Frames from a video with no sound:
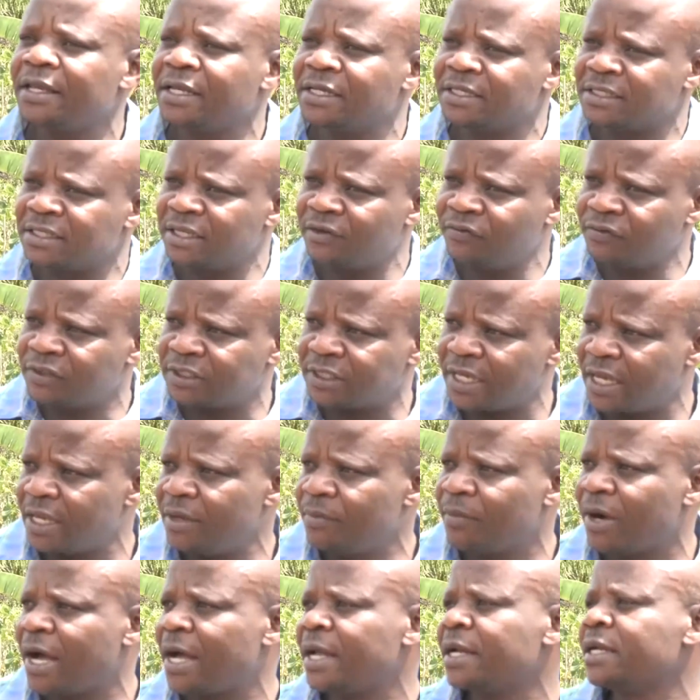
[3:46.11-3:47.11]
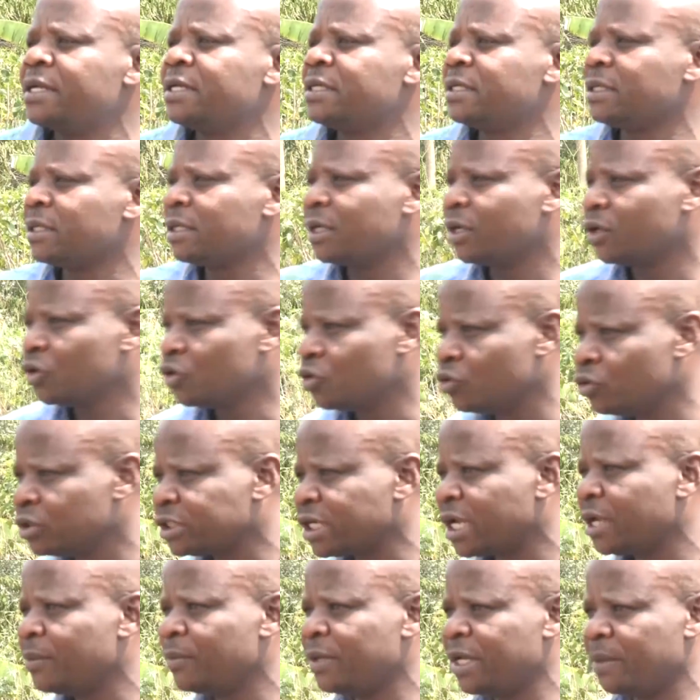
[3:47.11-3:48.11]
they save time, and do
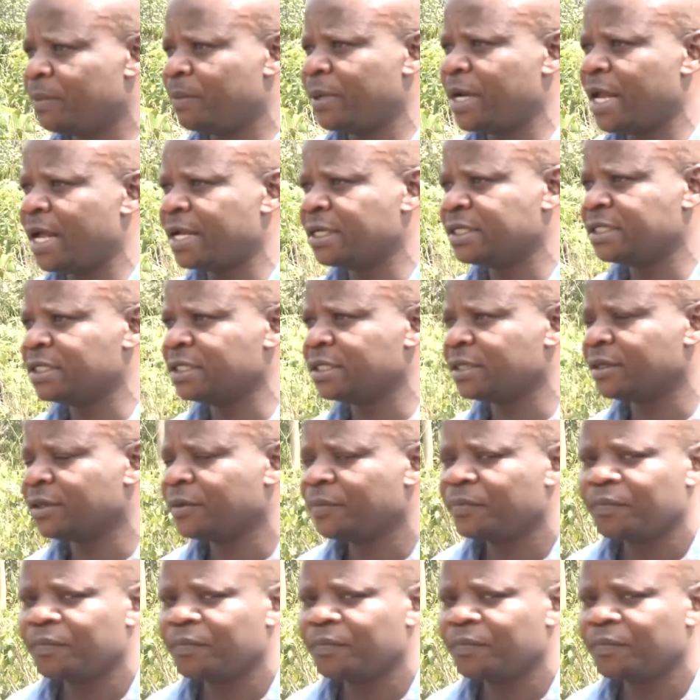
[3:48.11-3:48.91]
timely planting.